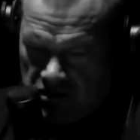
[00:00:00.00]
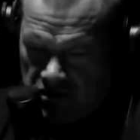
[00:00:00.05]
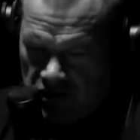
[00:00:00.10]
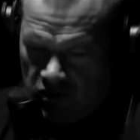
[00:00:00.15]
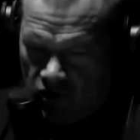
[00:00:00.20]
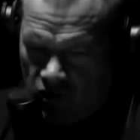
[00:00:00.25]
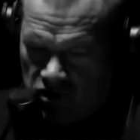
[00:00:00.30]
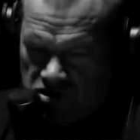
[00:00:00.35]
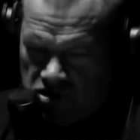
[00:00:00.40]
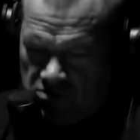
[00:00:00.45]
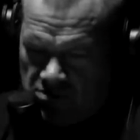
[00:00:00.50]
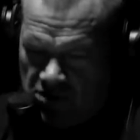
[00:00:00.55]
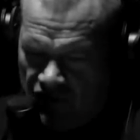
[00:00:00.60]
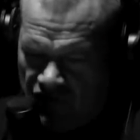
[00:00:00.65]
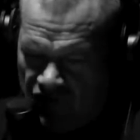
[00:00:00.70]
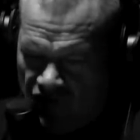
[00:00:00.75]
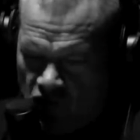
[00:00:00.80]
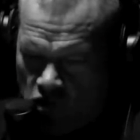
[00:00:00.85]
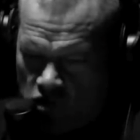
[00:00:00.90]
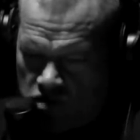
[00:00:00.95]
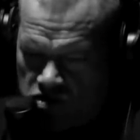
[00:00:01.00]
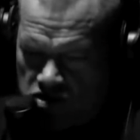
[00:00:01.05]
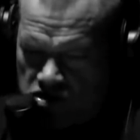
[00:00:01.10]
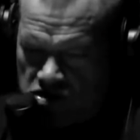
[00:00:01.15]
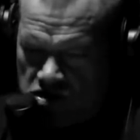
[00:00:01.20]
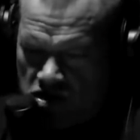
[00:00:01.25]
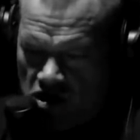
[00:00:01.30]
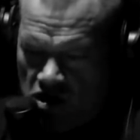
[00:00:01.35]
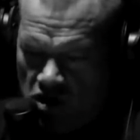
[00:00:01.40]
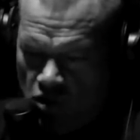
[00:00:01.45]
It was to be a
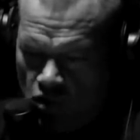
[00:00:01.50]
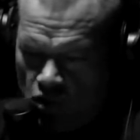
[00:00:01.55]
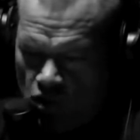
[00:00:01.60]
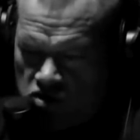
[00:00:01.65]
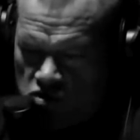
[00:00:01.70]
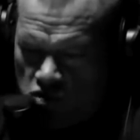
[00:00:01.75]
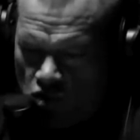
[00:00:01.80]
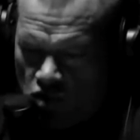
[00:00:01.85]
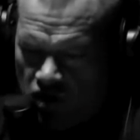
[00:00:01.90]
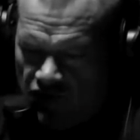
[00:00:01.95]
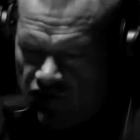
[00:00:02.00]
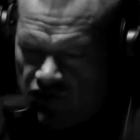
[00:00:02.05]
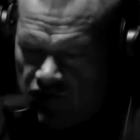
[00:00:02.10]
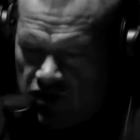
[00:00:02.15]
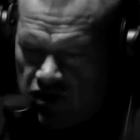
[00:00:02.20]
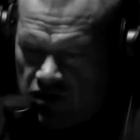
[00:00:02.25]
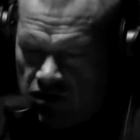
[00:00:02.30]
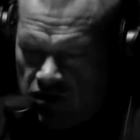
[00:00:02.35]
force which would have